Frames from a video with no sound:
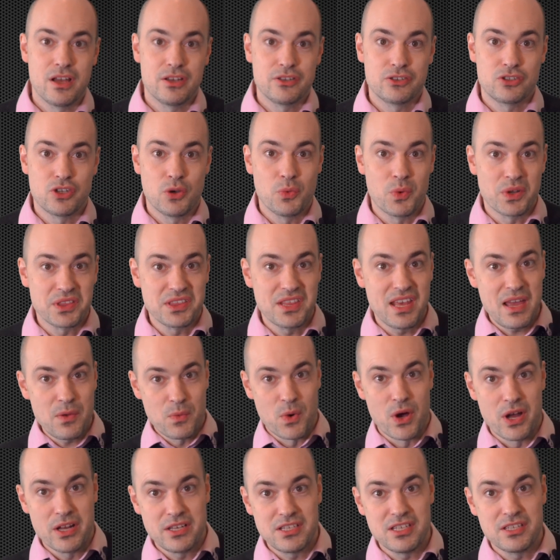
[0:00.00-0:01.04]
So what they
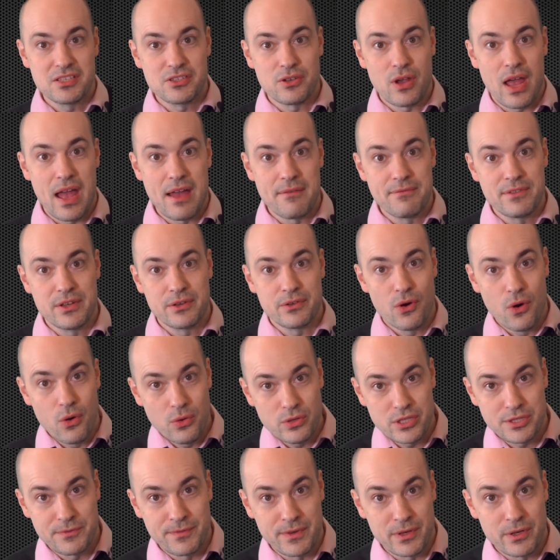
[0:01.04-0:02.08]
want is to have their
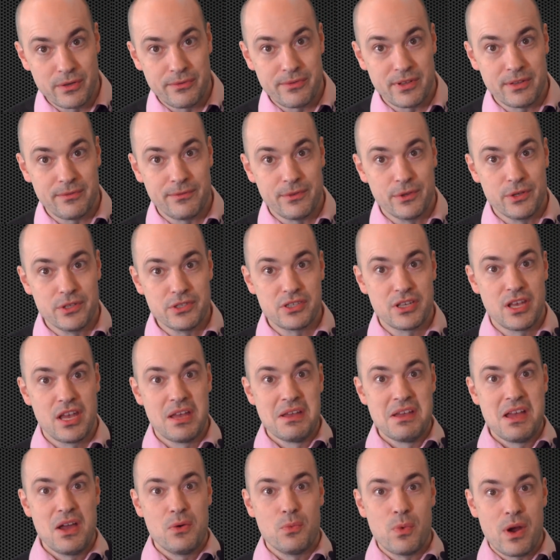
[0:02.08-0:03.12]
own sphere of influence
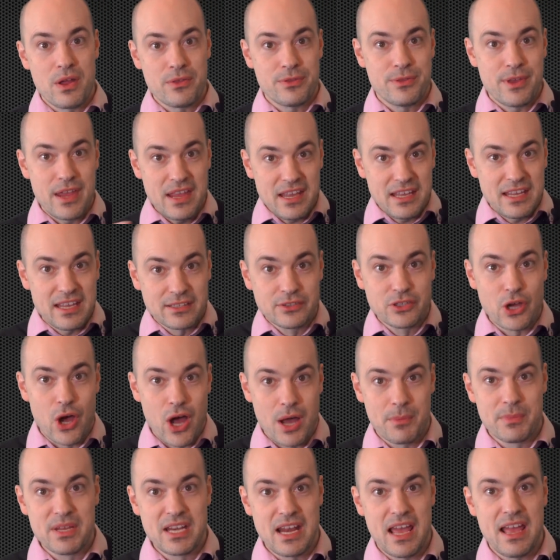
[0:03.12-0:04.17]
where they can
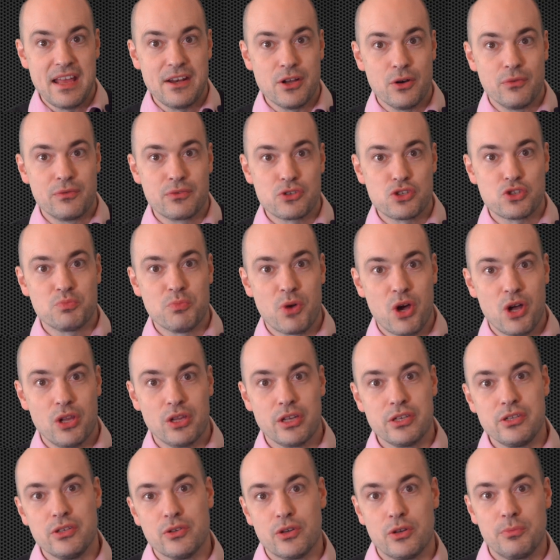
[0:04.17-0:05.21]
dominate over
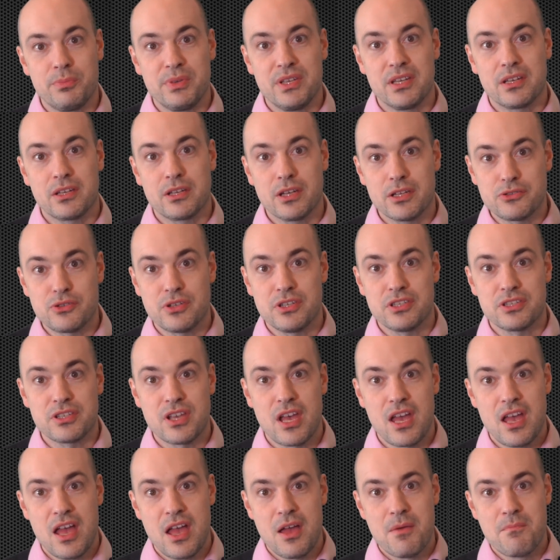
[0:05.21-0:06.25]
smaller European
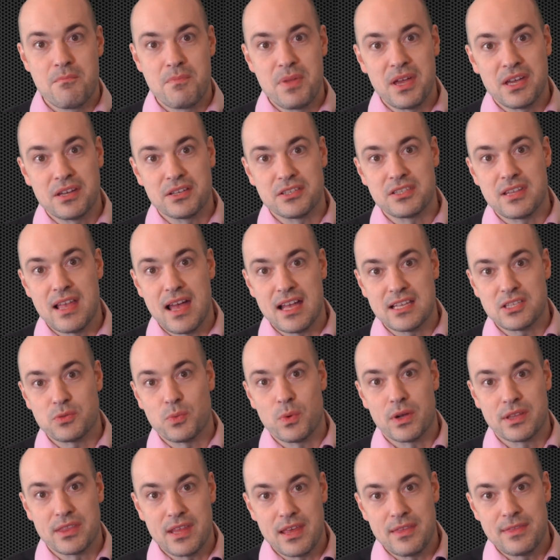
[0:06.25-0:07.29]
countries because
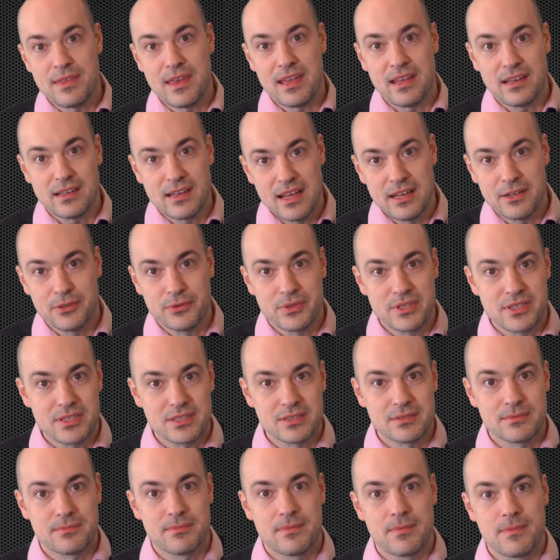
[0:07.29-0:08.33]
that's what they think NATO
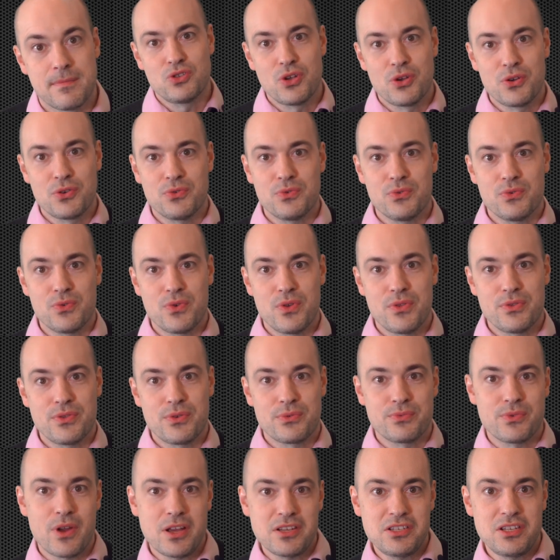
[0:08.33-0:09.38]
is. So
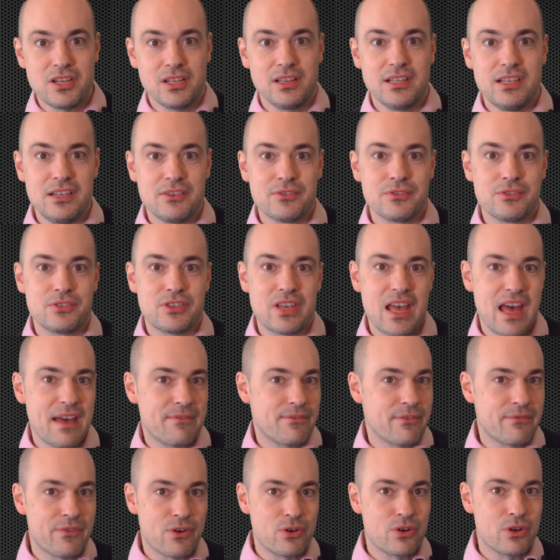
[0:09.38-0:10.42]
the Russian leaders
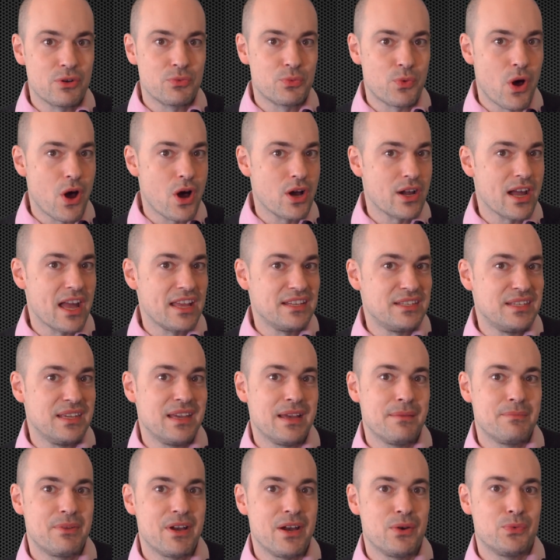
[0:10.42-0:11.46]
have a very wrong
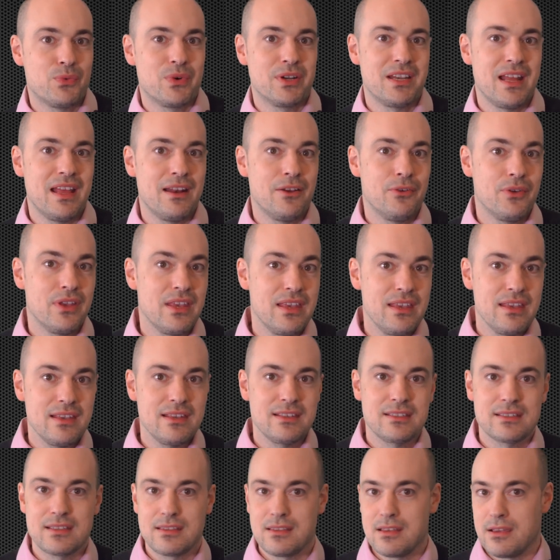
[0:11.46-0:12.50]
idea about what NATO
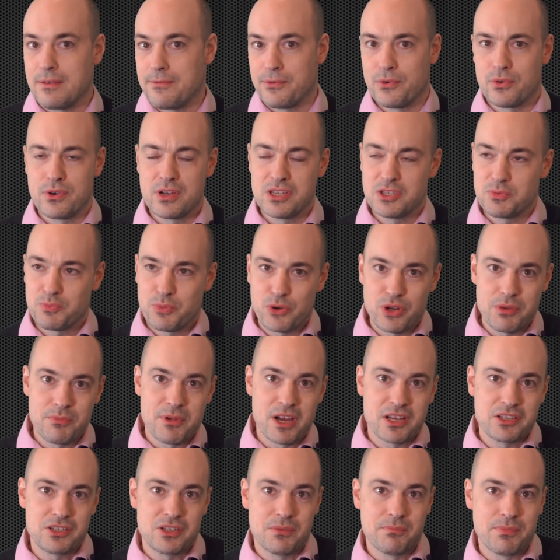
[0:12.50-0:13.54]
is, and therefore it's pretty
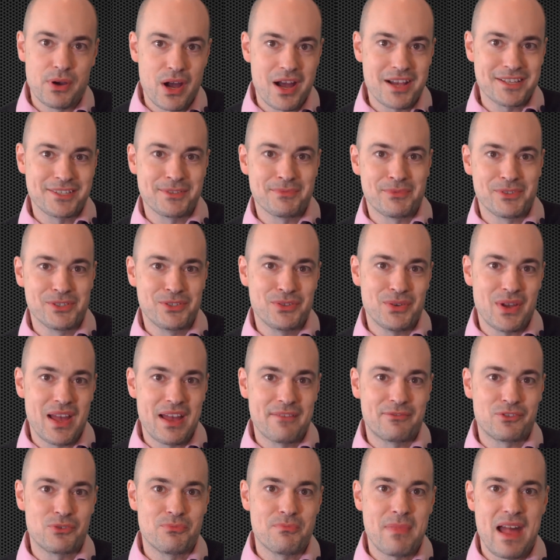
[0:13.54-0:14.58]
much impossible to
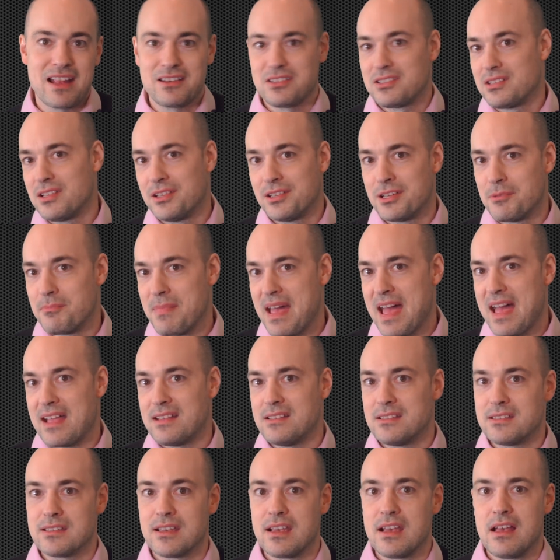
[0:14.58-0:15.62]
ever match the
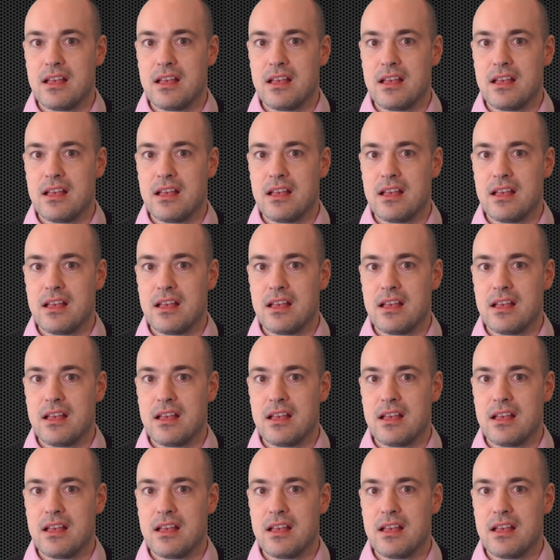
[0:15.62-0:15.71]
demands.